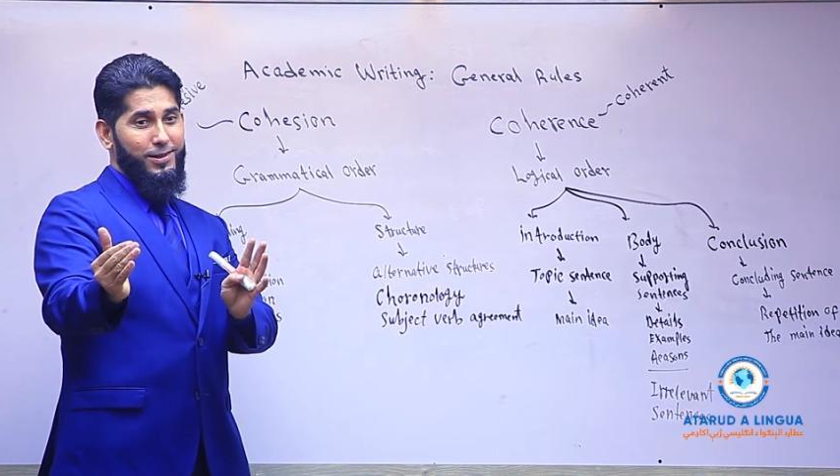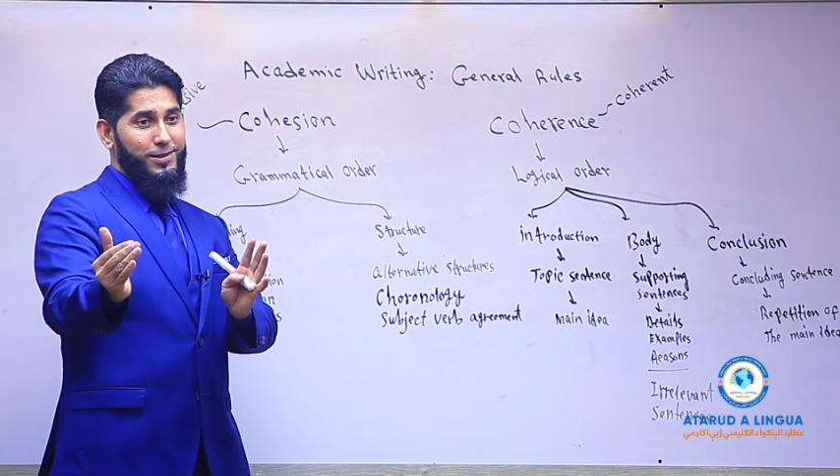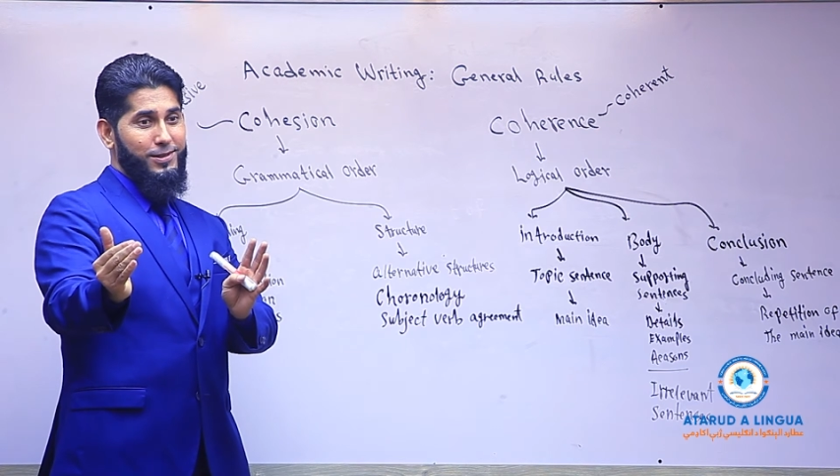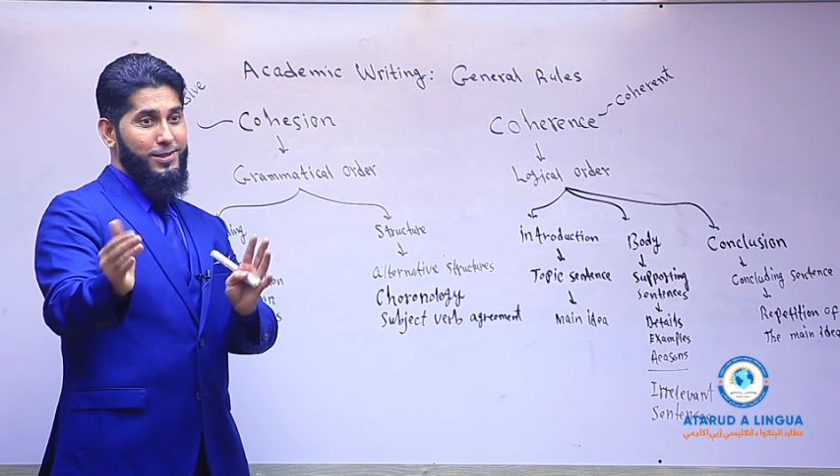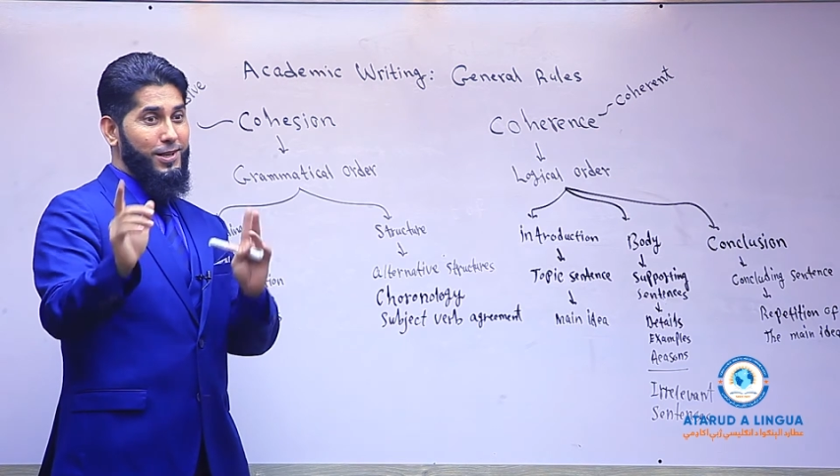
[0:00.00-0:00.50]

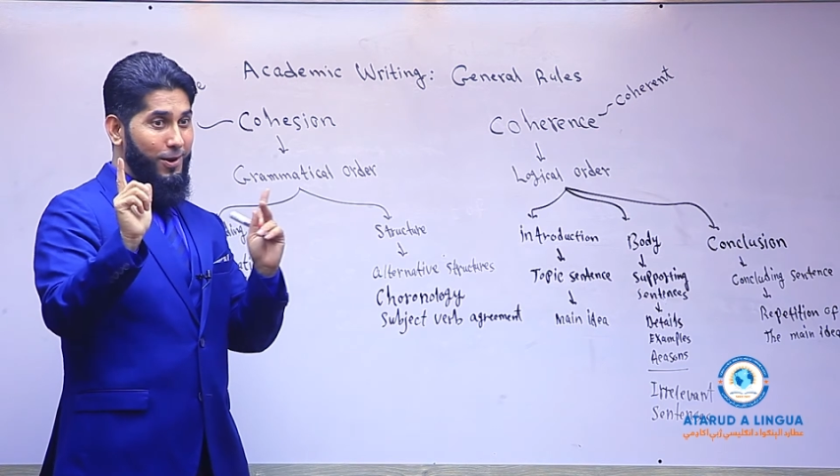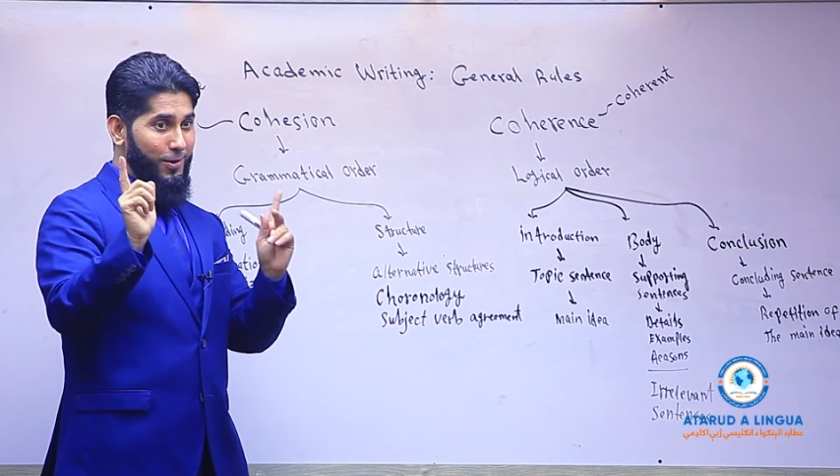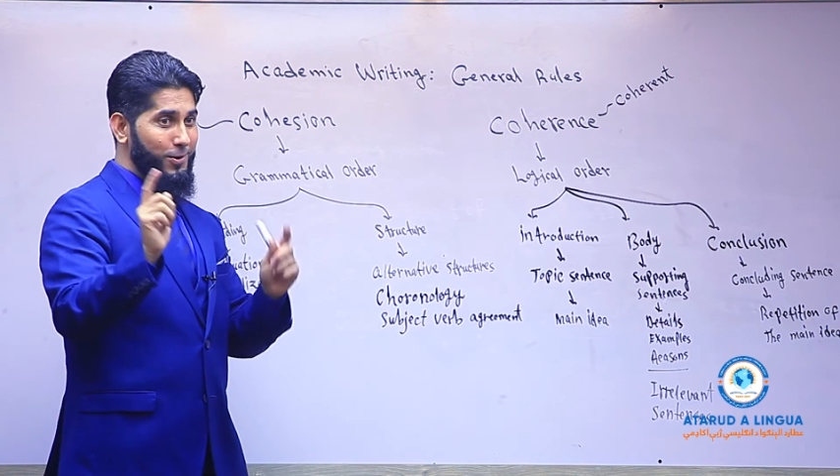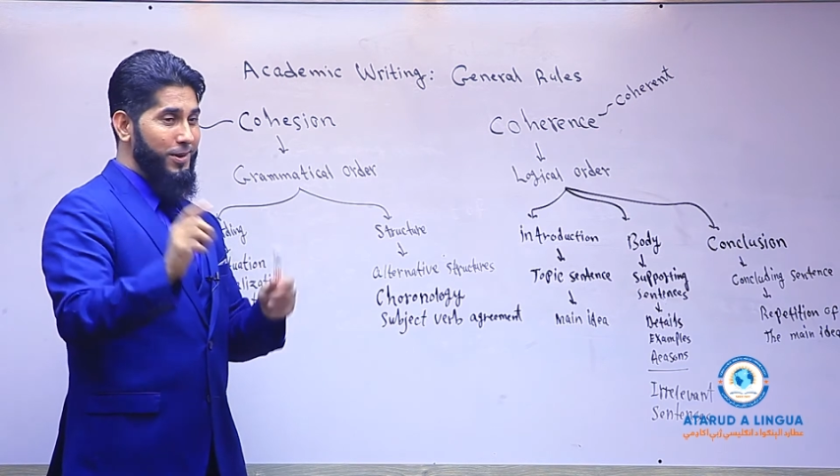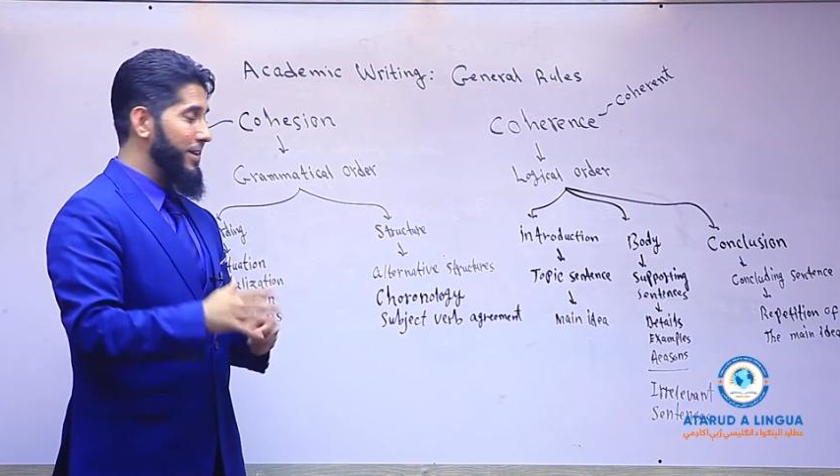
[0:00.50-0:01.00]

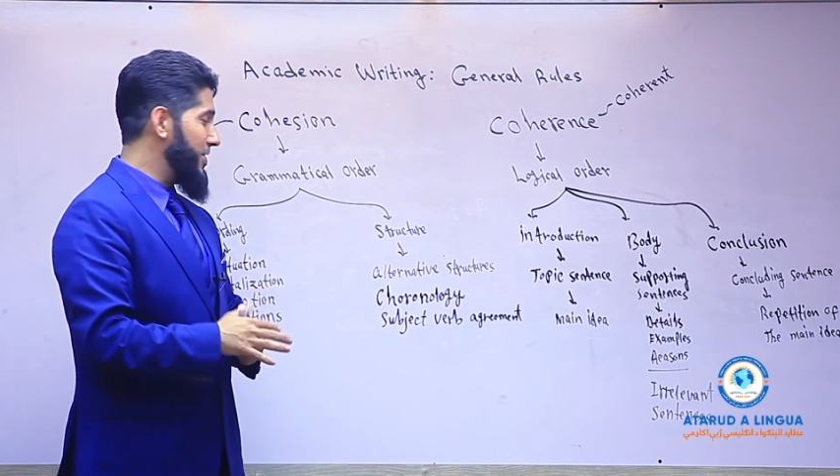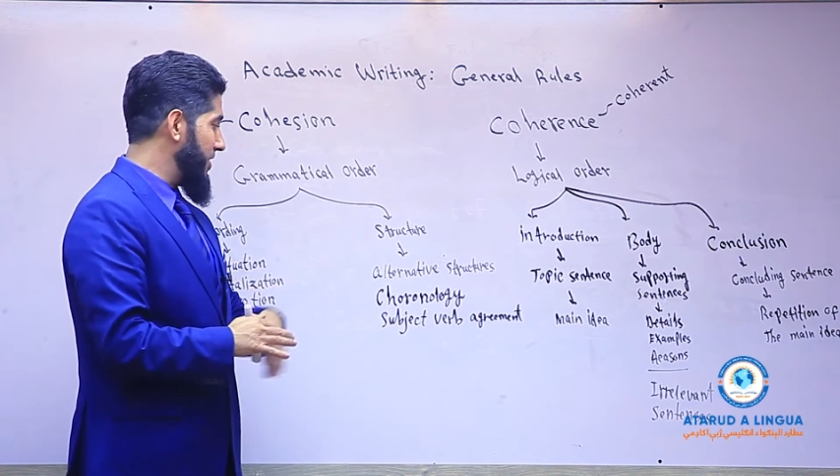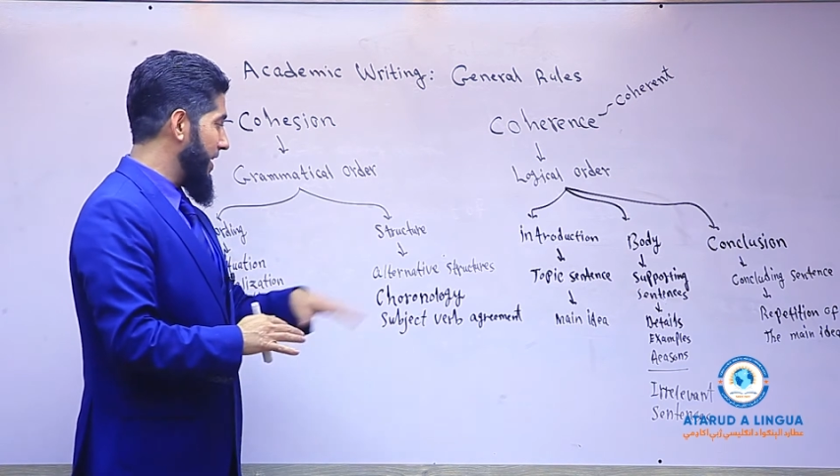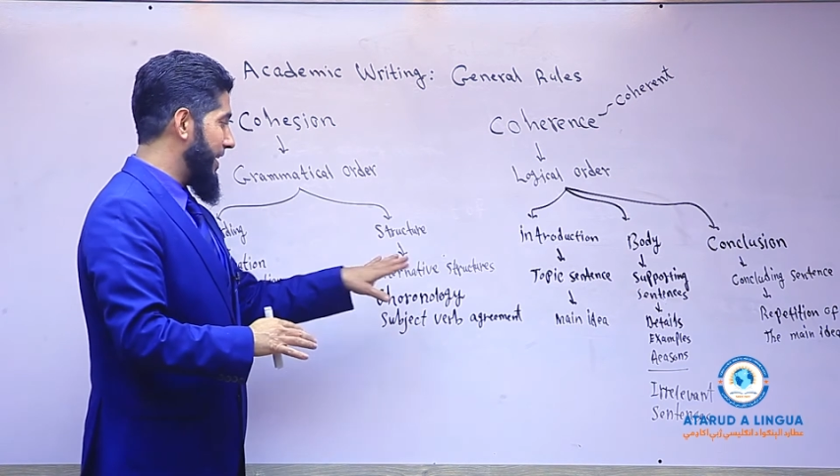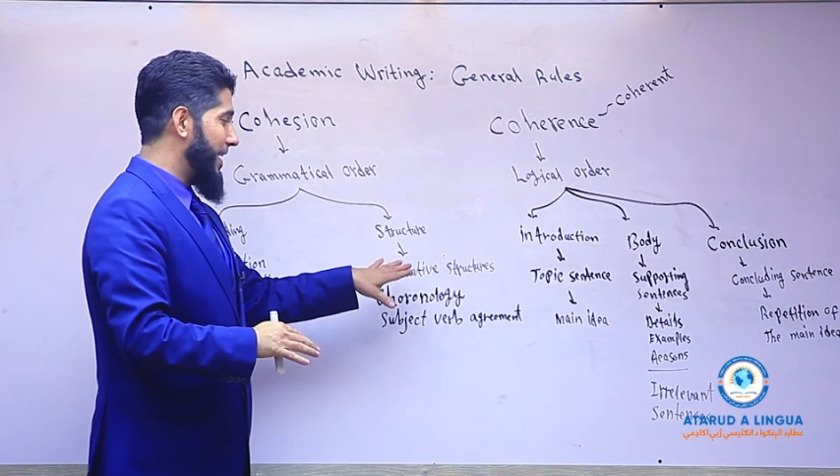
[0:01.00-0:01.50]
So,
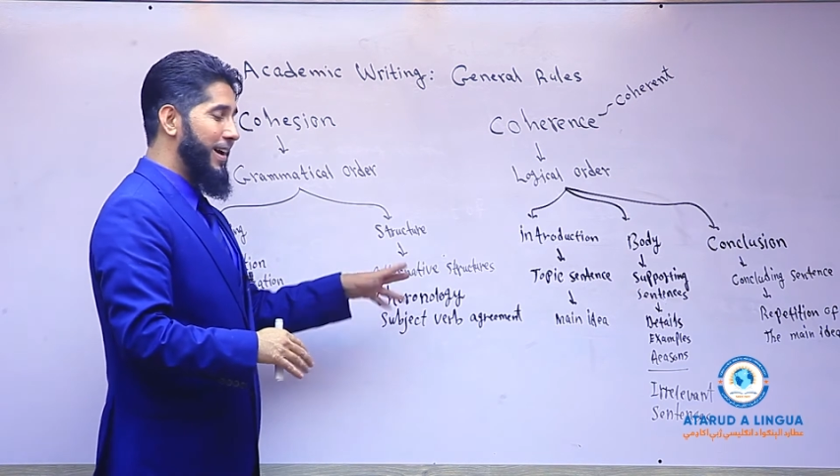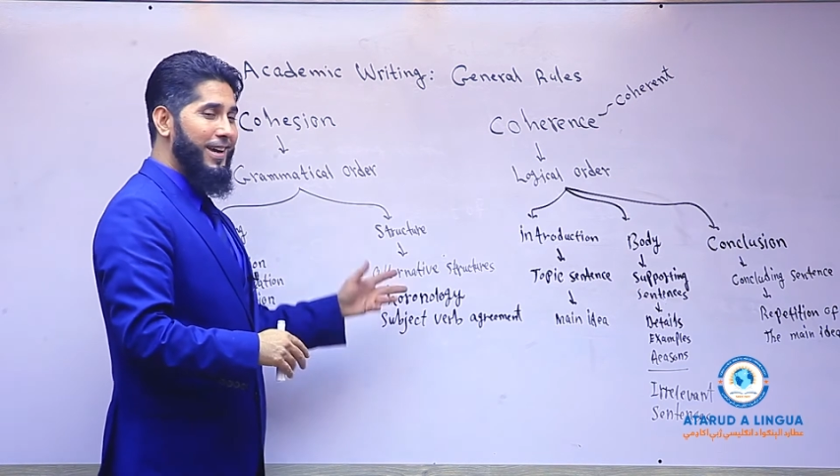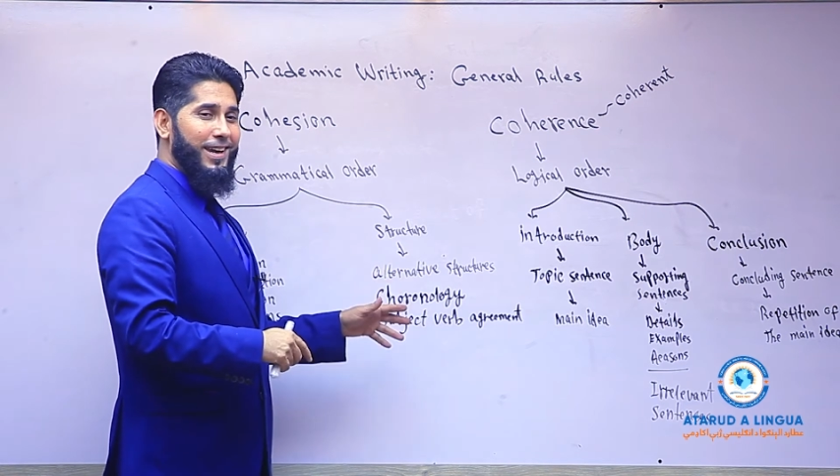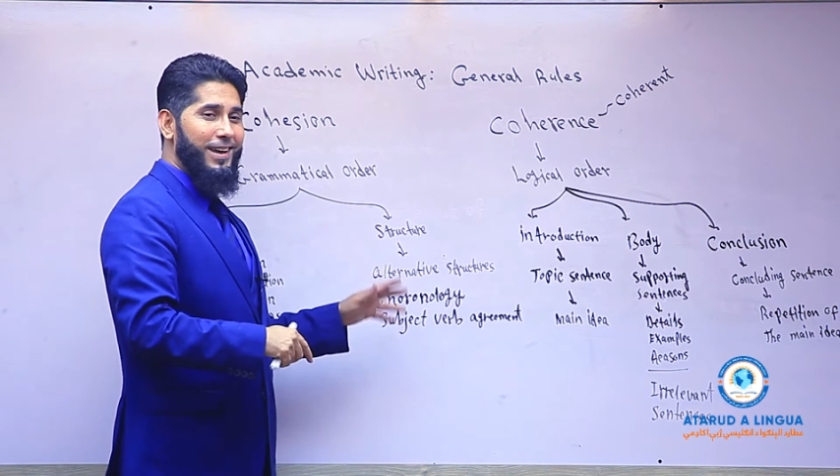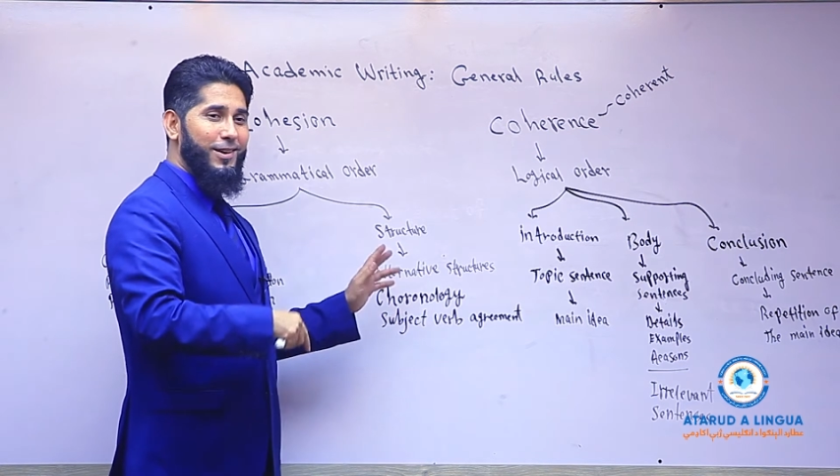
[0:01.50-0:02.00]
inshallah,
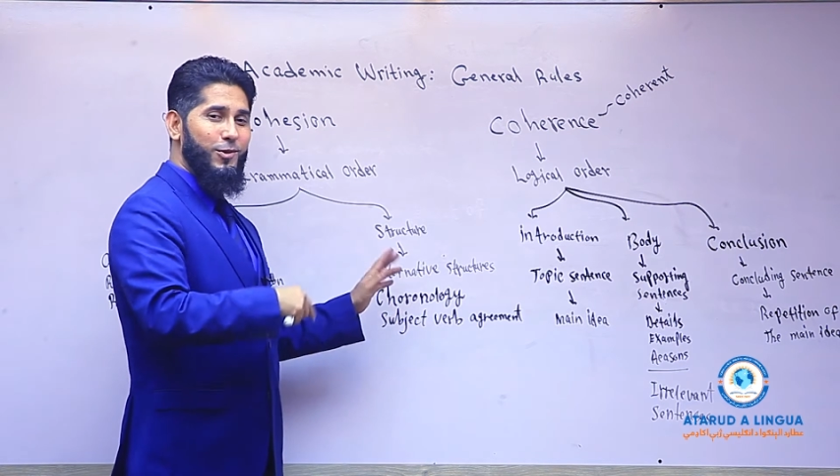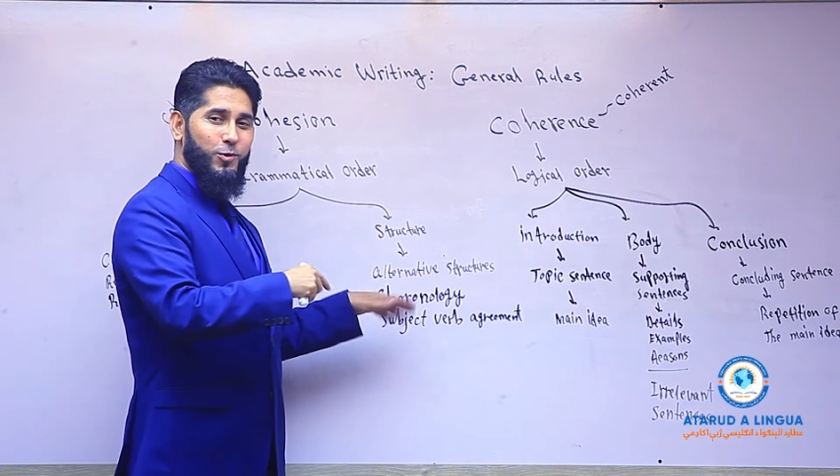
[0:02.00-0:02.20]
again,